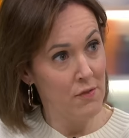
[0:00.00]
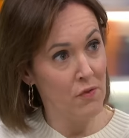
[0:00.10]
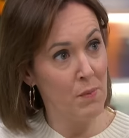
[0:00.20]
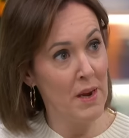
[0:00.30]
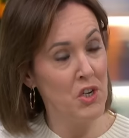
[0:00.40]

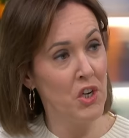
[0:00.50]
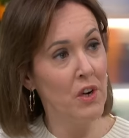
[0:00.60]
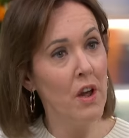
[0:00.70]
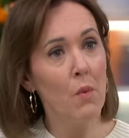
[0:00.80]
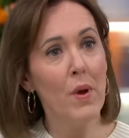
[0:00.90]
information.
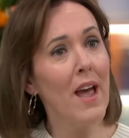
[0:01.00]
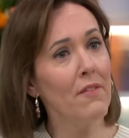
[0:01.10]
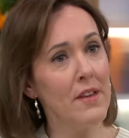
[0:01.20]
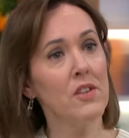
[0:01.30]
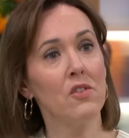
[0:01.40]
We
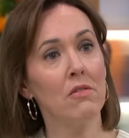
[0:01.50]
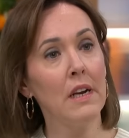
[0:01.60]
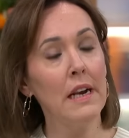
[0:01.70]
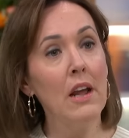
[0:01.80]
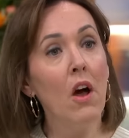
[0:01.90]
have
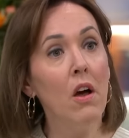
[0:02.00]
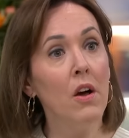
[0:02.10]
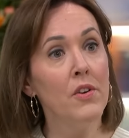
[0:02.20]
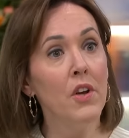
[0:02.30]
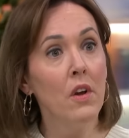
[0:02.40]
historically
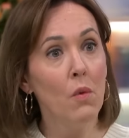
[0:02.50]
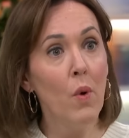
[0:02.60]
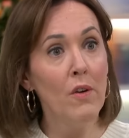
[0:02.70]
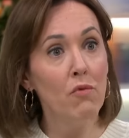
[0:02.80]
heard when